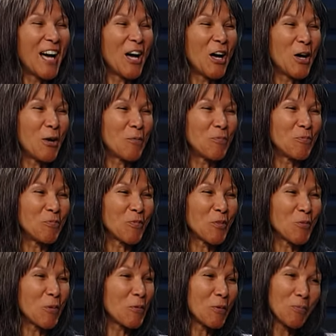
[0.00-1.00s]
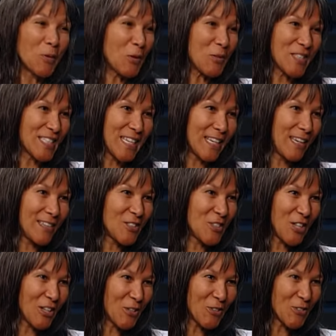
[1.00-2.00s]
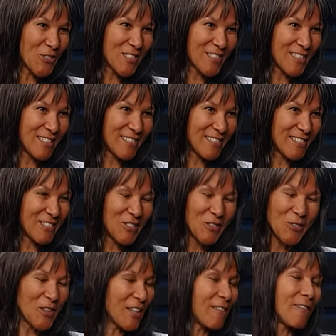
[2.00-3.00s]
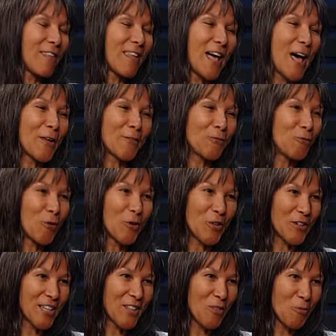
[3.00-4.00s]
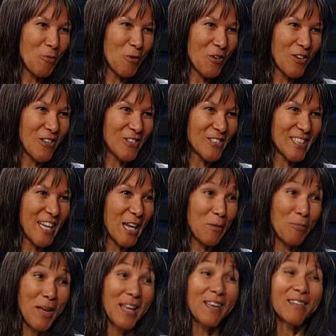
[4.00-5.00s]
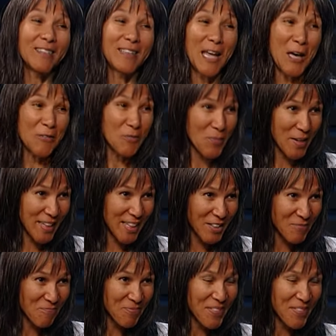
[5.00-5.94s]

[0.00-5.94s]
um, we were both singing jingles and doing a lot of work in the world and making a lot of money.